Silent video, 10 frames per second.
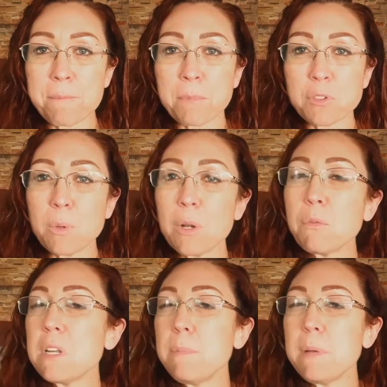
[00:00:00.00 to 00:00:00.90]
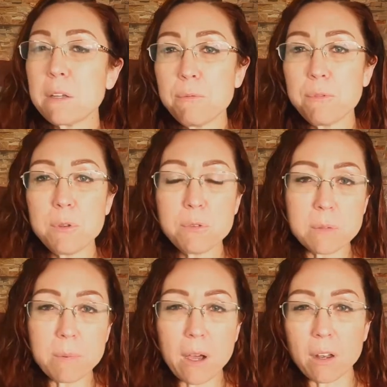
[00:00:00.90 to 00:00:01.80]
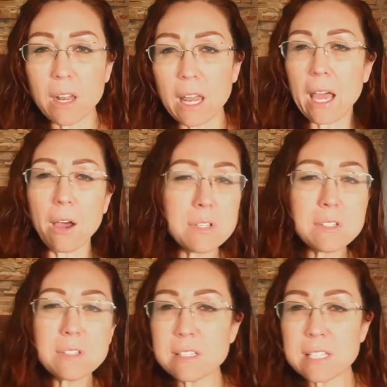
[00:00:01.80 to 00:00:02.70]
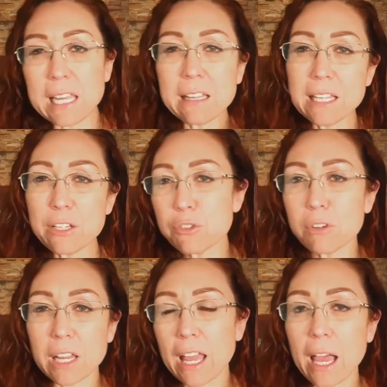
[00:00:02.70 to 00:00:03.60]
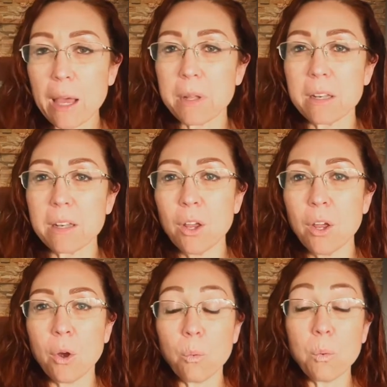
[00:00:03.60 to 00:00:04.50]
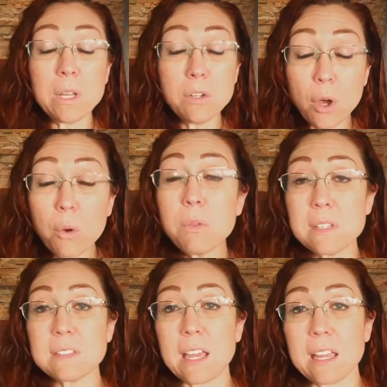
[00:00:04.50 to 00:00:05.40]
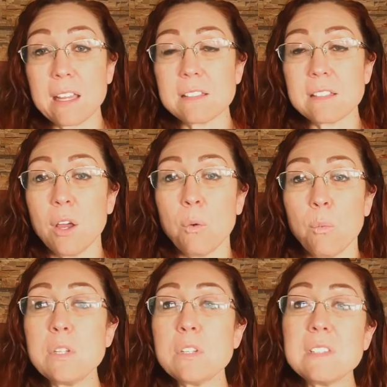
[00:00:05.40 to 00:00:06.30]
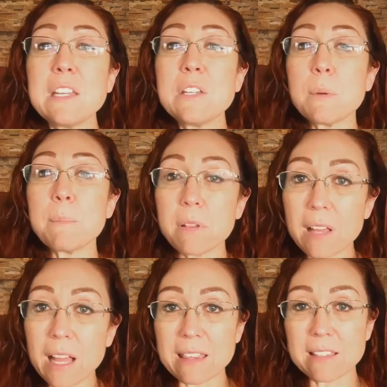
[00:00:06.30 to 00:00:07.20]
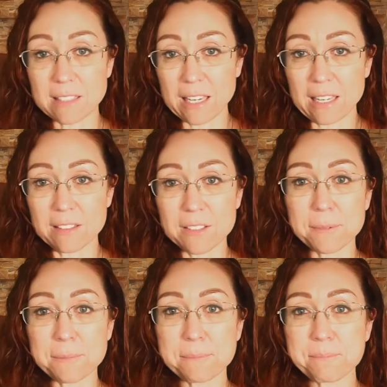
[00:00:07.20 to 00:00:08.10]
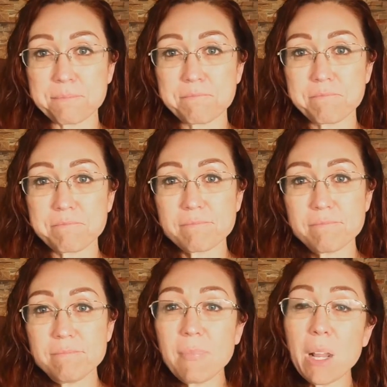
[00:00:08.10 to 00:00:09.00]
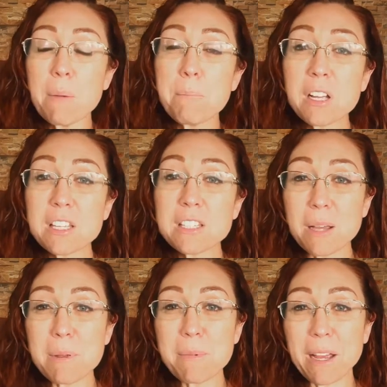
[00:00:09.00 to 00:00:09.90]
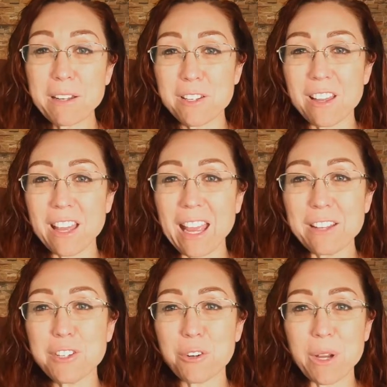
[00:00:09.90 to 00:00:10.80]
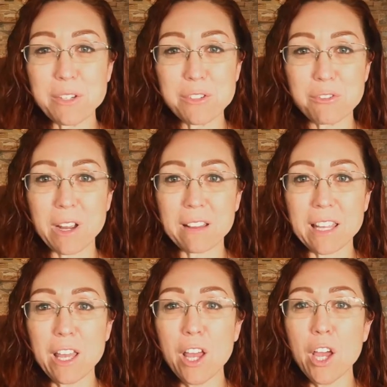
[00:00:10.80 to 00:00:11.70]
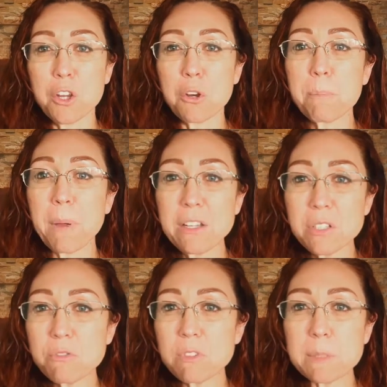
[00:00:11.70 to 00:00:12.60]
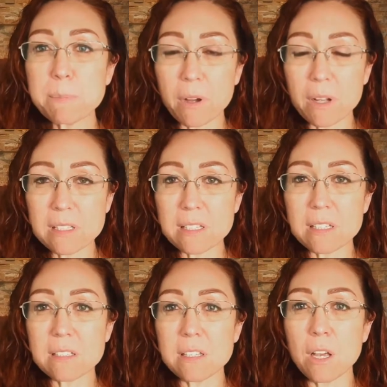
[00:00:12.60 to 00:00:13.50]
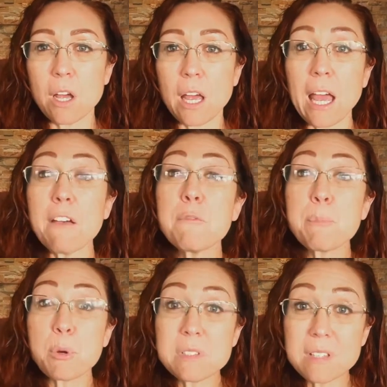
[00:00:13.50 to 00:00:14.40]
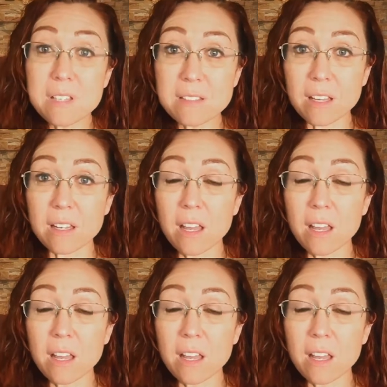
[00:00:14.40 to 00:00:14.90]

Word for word: So we don't need to be confused about how does this healing journey happen? We know the science. We just need to apply the science. Marcus, coming back to answer your question directly, your patient's responses have persisted